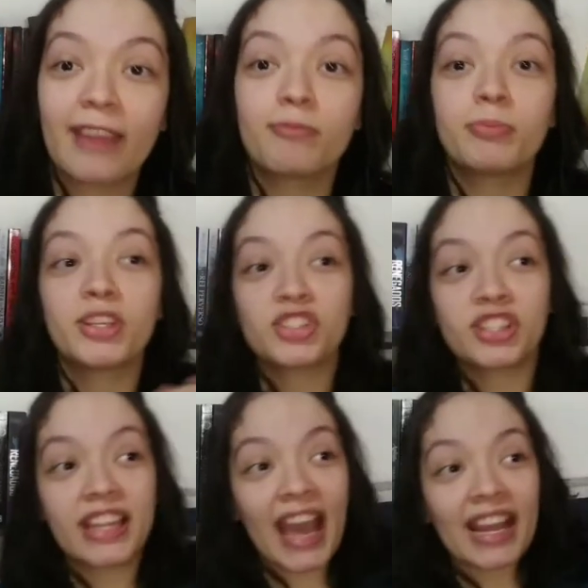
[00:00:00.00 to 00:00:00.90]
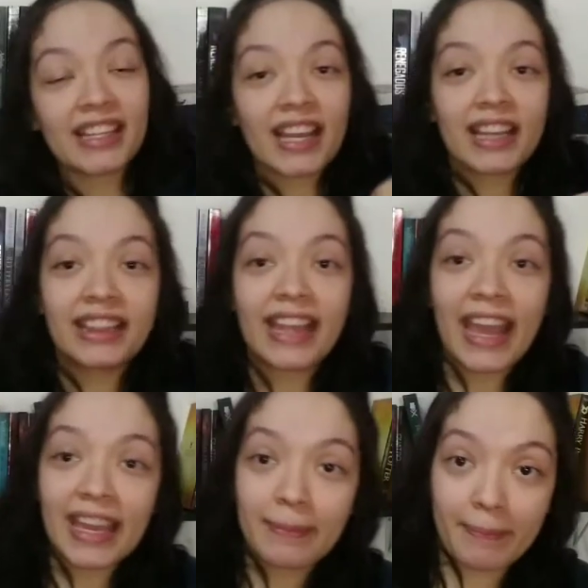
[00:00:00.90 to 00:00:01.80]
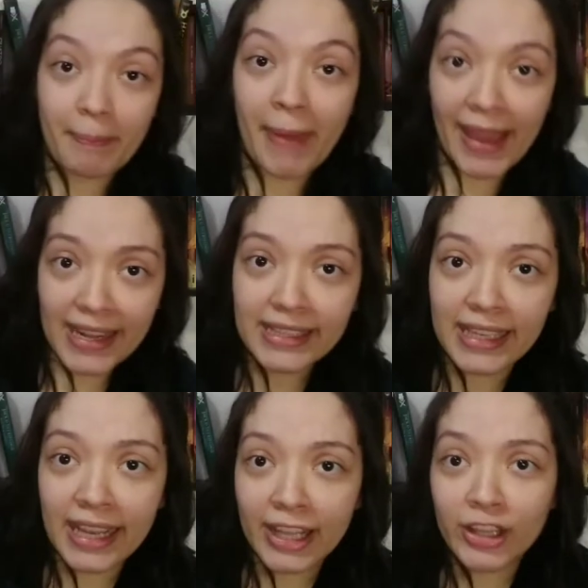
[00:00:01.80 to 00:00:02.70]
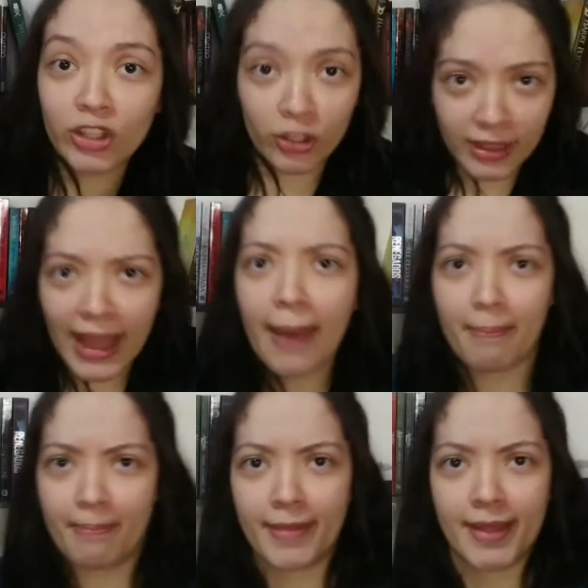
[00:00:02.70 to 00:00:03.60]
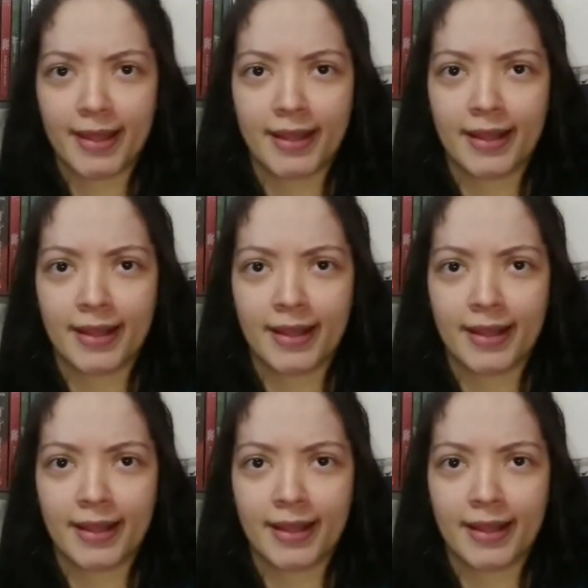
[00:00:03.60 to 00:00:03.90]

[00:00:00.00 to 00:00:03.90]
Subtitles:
and pitched the idea they made to them.